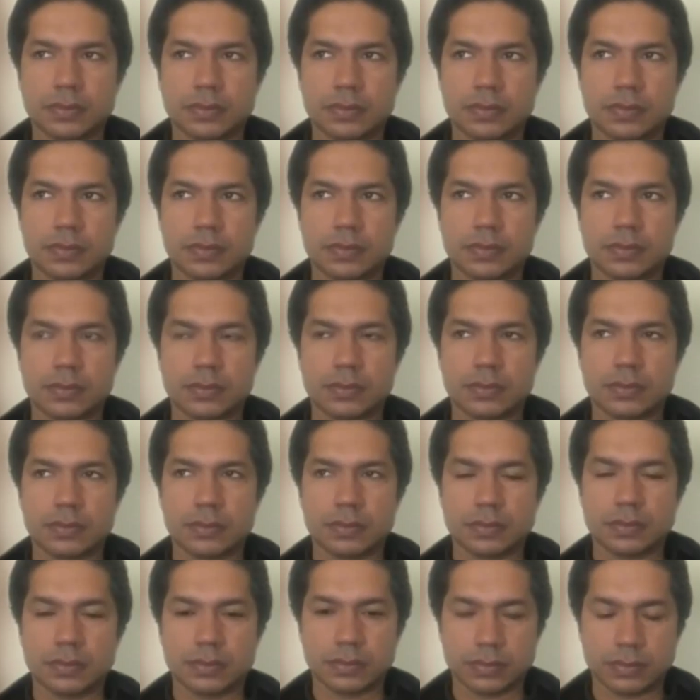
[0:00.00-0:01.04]

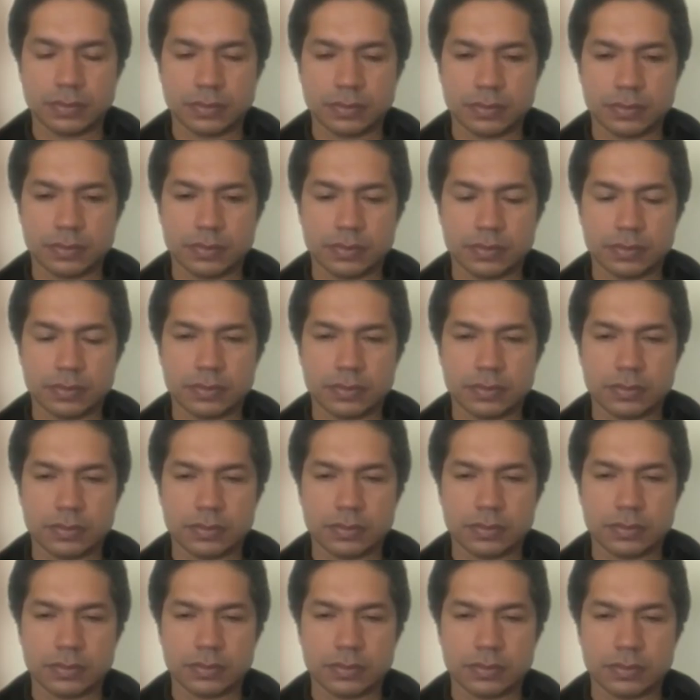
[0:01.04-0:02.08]

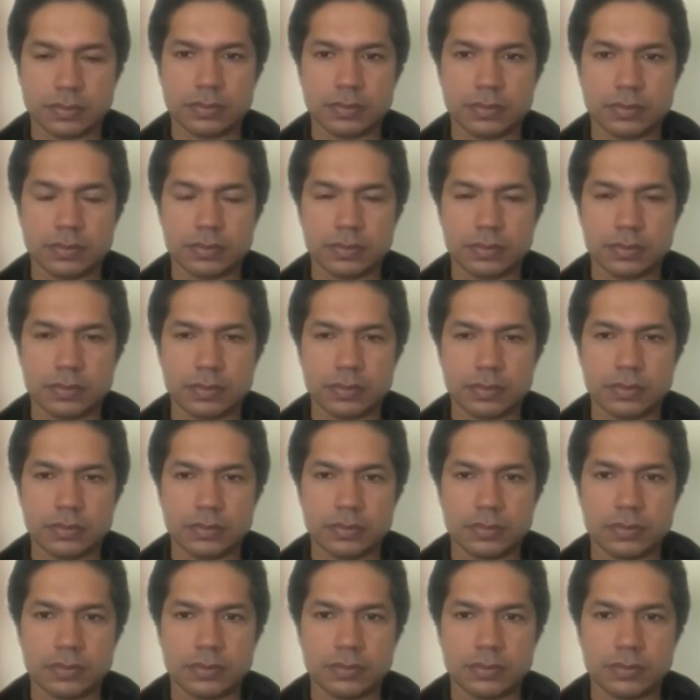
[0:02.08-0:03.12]

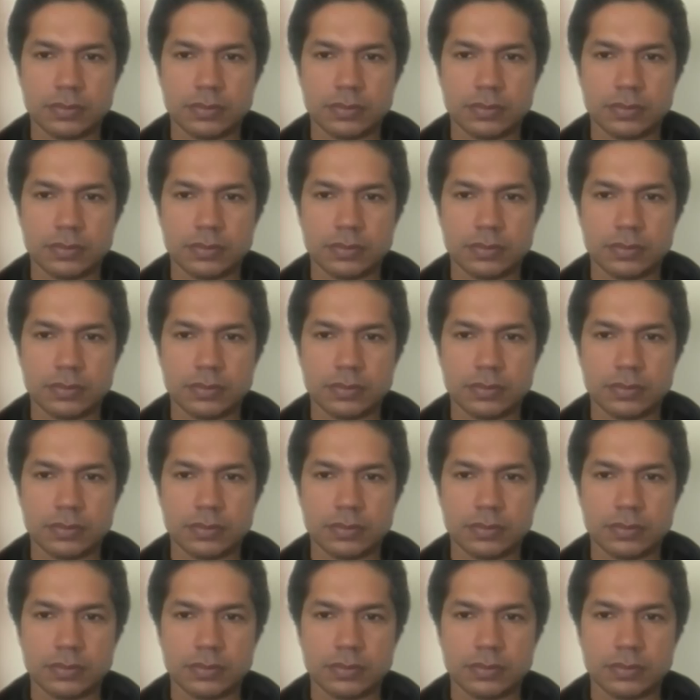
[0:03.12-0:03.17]
No words are spoken by the person on screen.